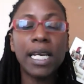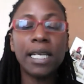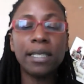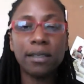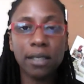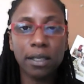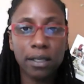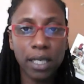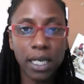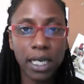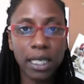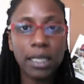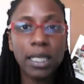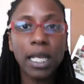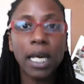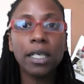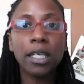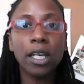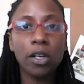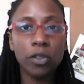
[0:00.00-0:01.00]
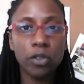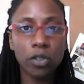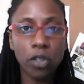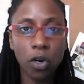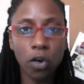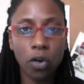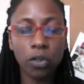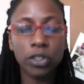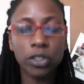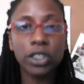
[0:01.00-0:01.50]
It's a thing that goes
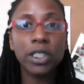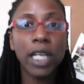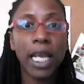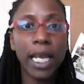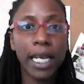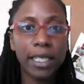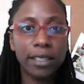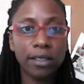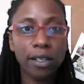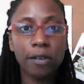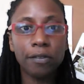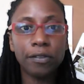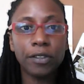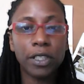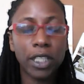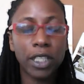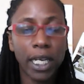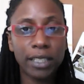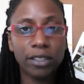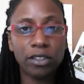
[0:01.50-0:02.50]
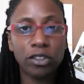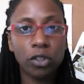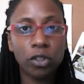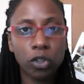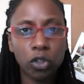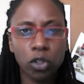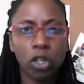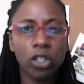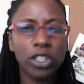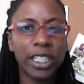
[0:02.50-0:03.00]
on days after days,
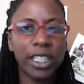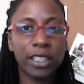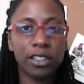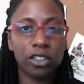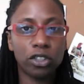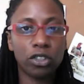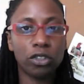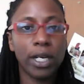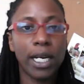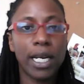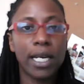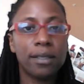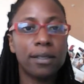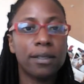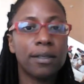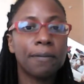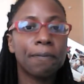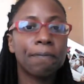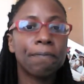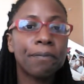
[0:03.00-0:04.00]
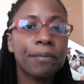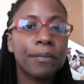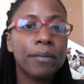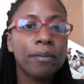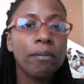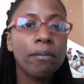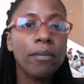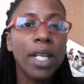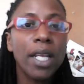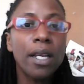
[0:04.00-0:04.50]
chronic stress.
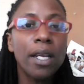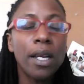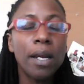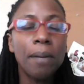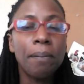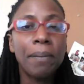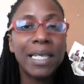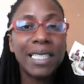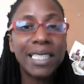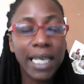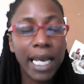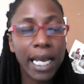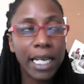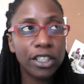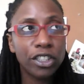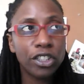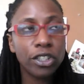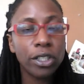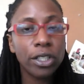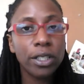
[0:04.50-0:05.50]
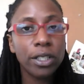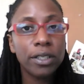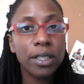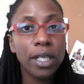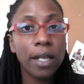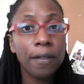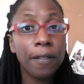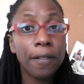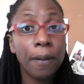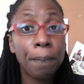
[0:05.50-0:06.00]
Medication,
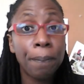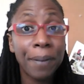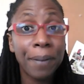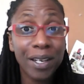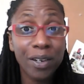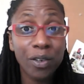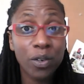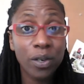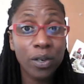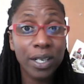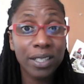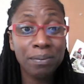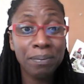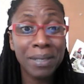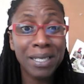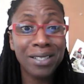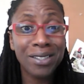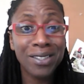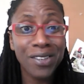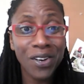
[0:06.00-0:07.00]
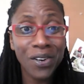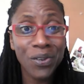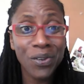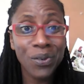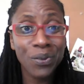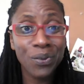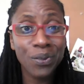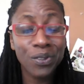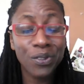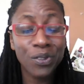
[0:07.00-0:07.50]
the pill has been
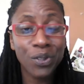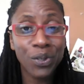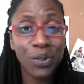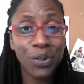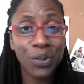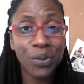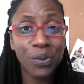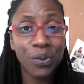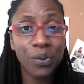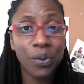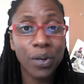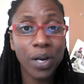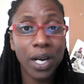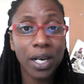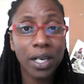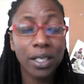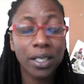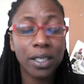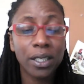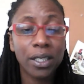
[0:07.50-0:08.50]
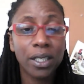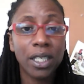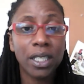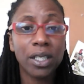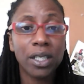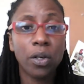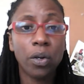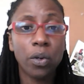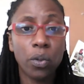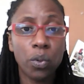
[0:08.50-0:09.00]
known to
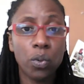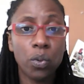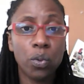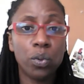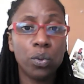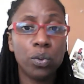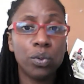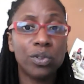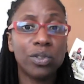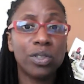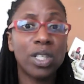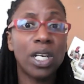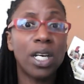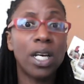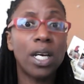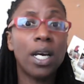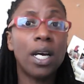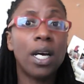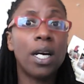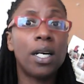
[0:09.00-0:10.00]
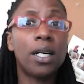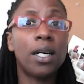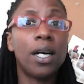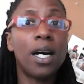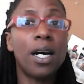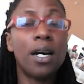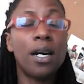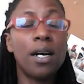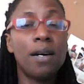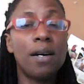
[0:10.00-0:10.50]
cause
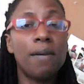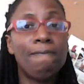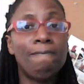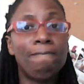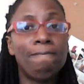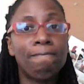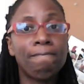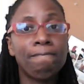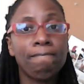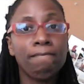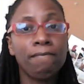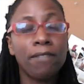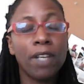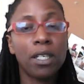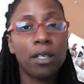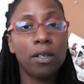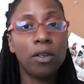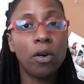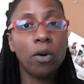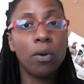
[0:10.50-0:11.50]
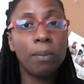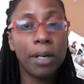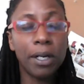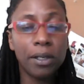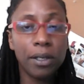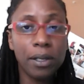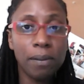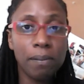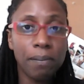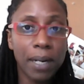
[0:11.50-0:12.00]
um,
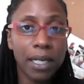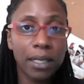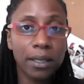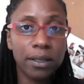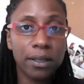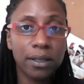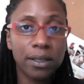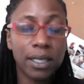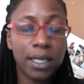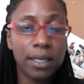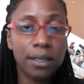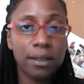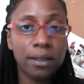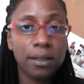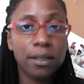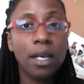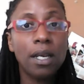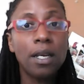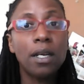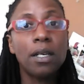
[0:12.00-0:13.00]
hormone imbalances.